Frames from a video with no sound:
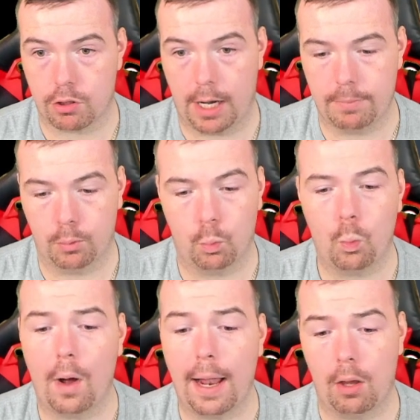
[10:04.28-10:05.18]
tradable.
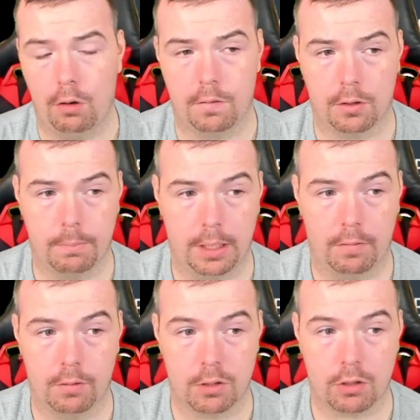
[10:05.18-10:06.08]
Well over a mil
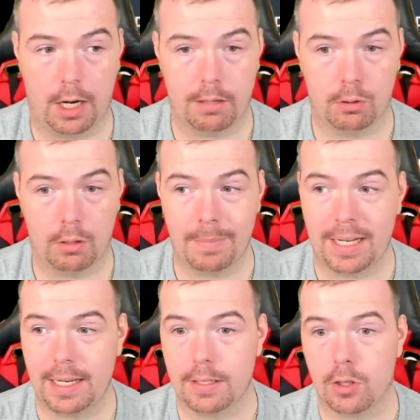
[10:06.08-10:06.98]
if it was tradable. I
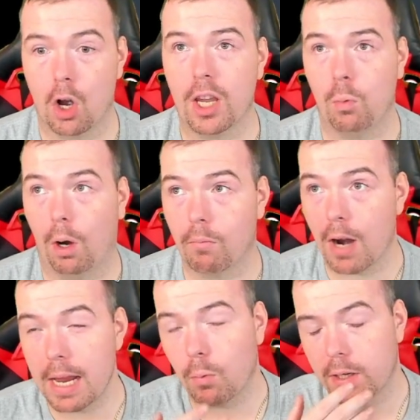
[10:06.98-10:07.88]
mean, his 91
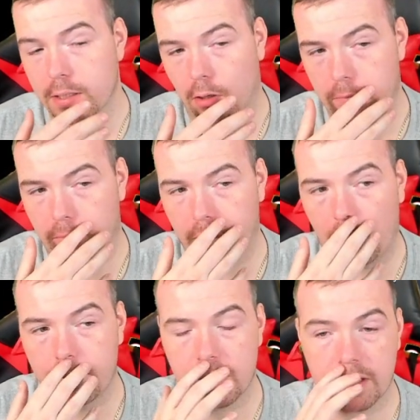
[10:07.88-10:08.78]
rated one is like
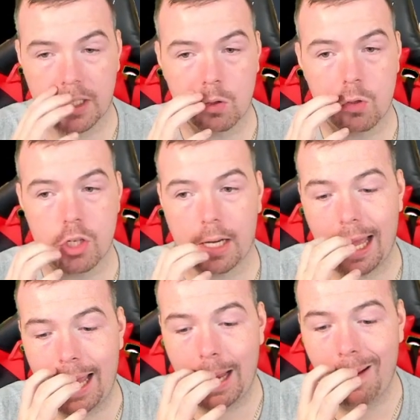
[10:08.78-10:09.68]
500 to
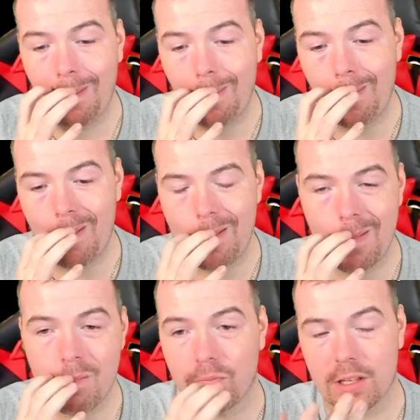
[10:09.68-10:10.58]
600k.
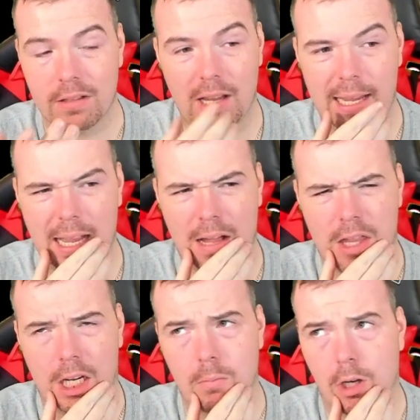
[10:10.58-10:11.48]
I
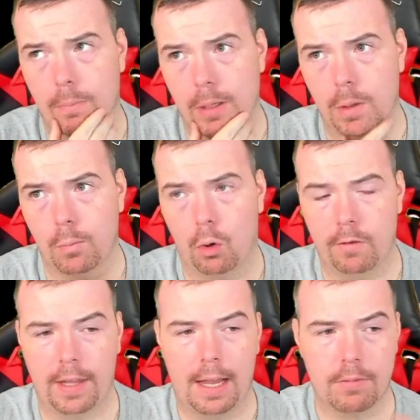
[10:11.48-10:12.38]
think it might be a bit more
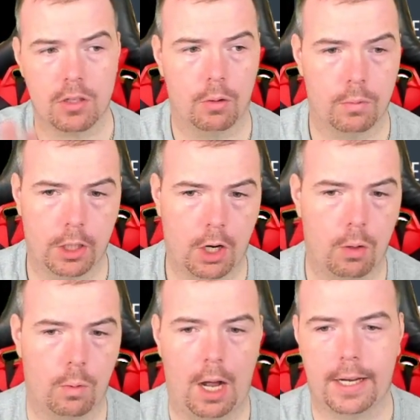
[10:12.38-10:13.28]
than that. So, you
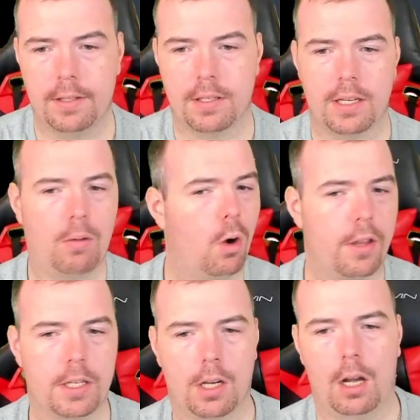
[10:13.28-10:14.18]
know, I can see
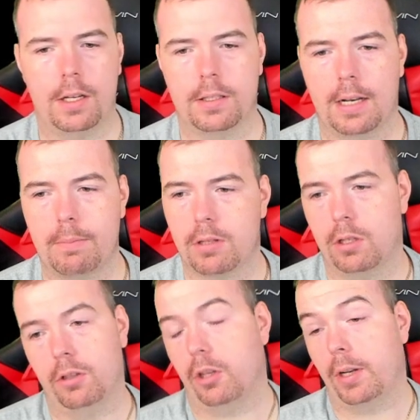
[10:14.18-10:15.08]
why this card is an
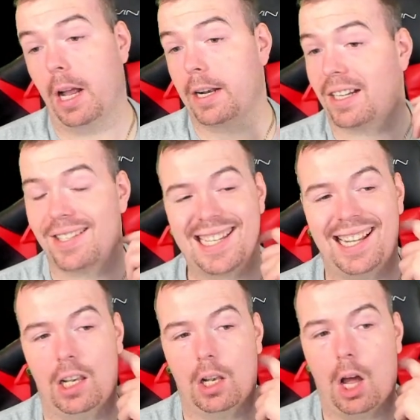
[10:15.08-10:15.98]
absolute unit, and I can see
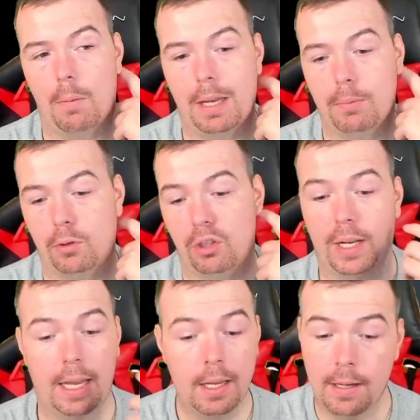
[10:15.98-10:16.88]
a lot of people
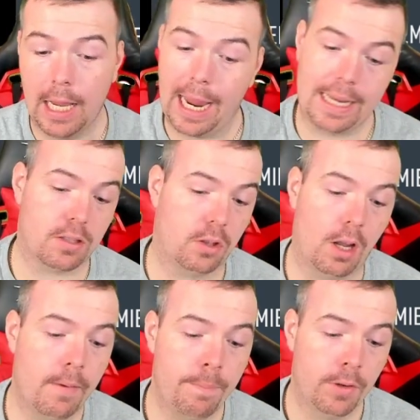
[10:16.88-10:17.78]
doing it. It's
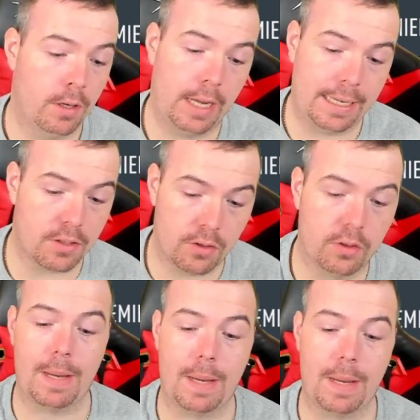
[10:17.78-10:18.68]

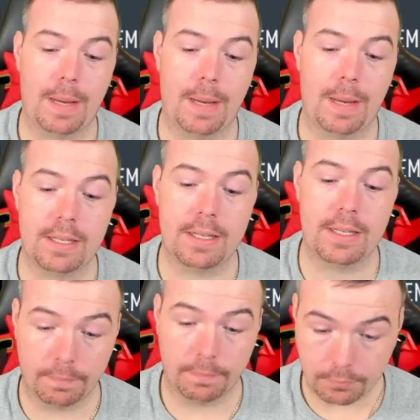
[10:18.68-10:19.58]
not as expensive